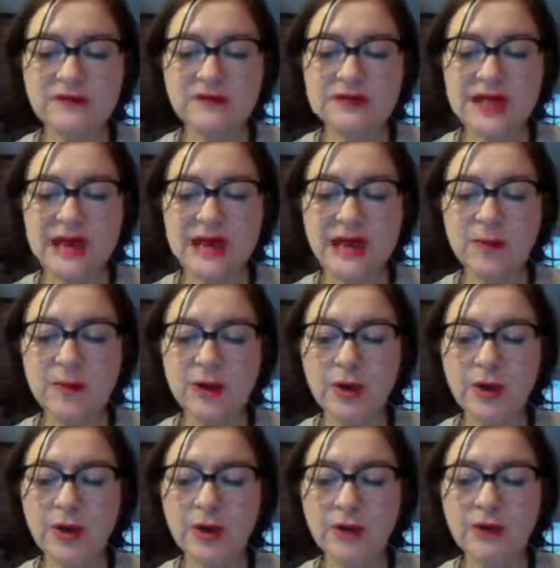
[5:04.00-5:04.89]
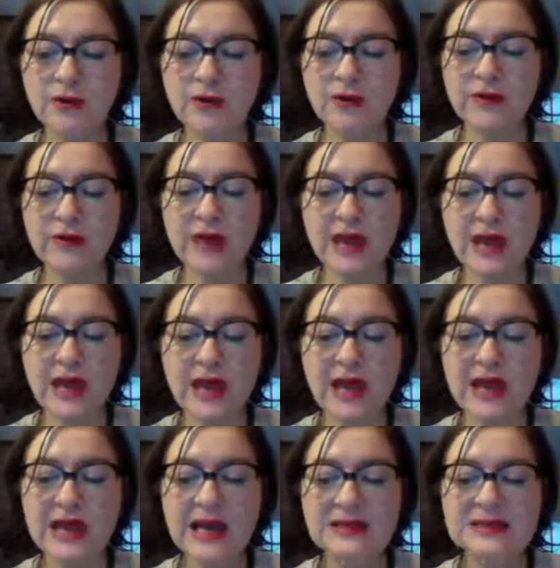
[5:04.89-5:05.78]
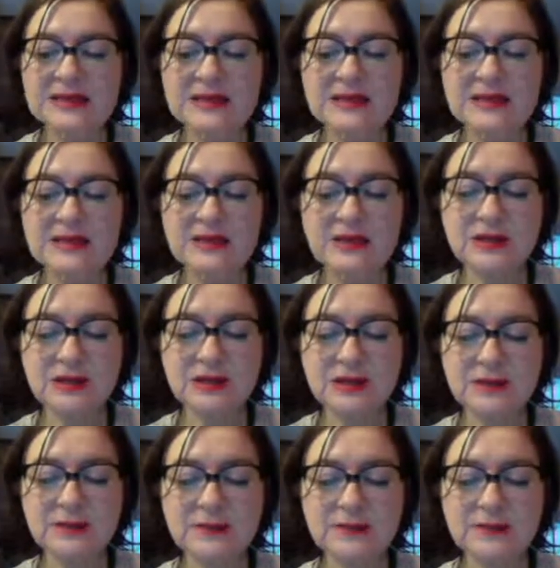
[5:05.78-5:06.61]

damp earth and cedar.